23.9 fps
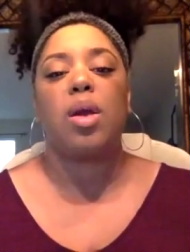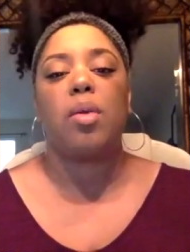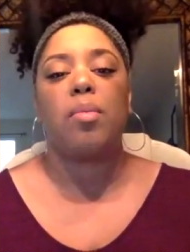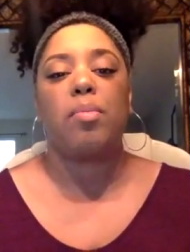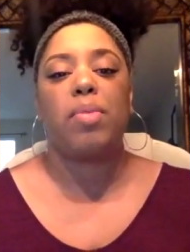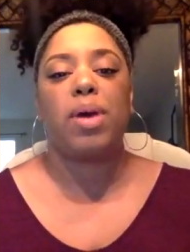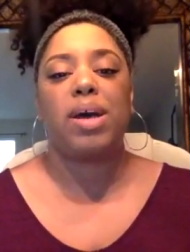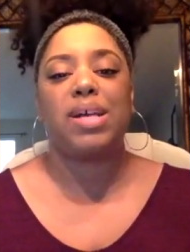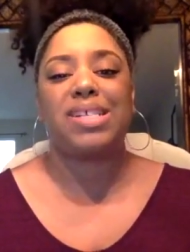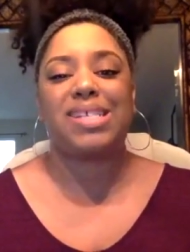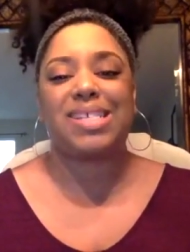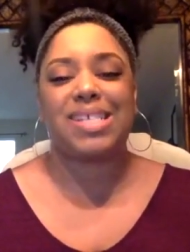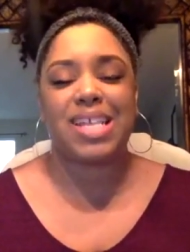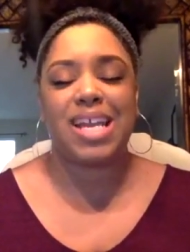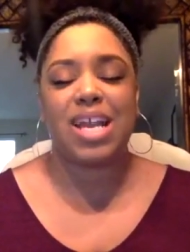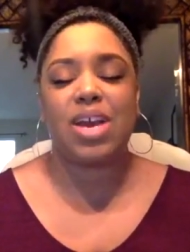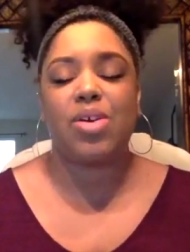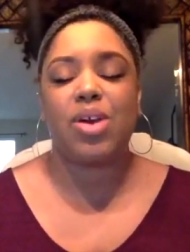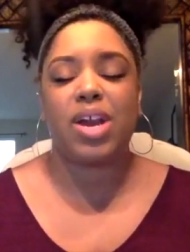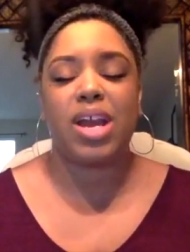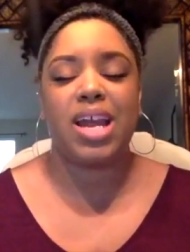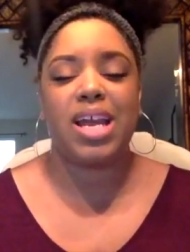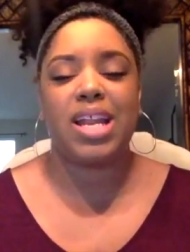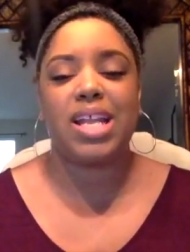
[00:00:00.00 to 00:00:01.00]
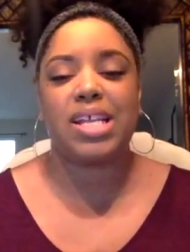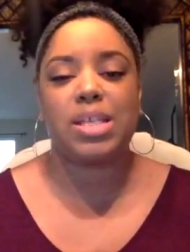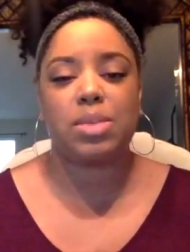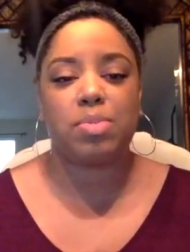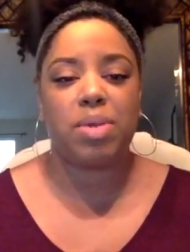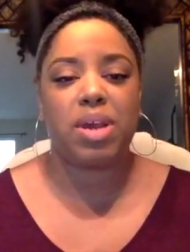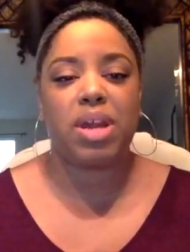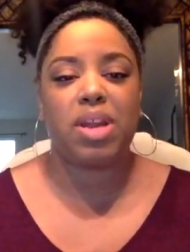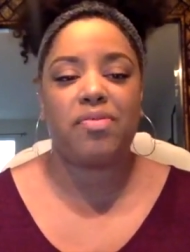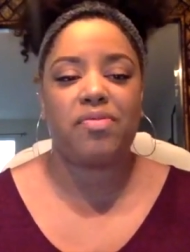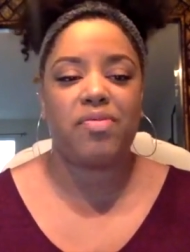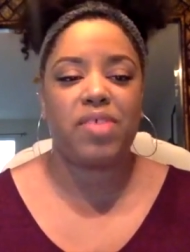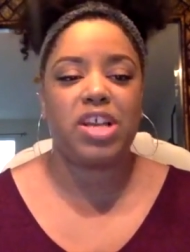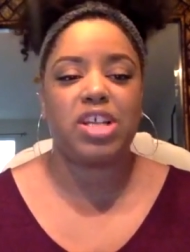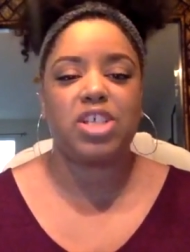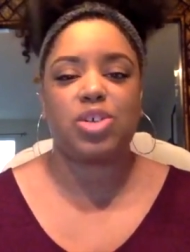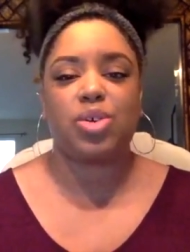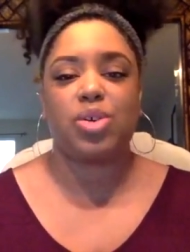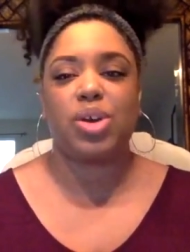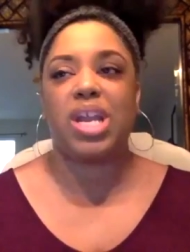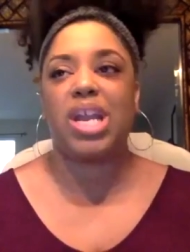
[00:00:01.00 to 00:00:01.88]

But still, it is beneficial.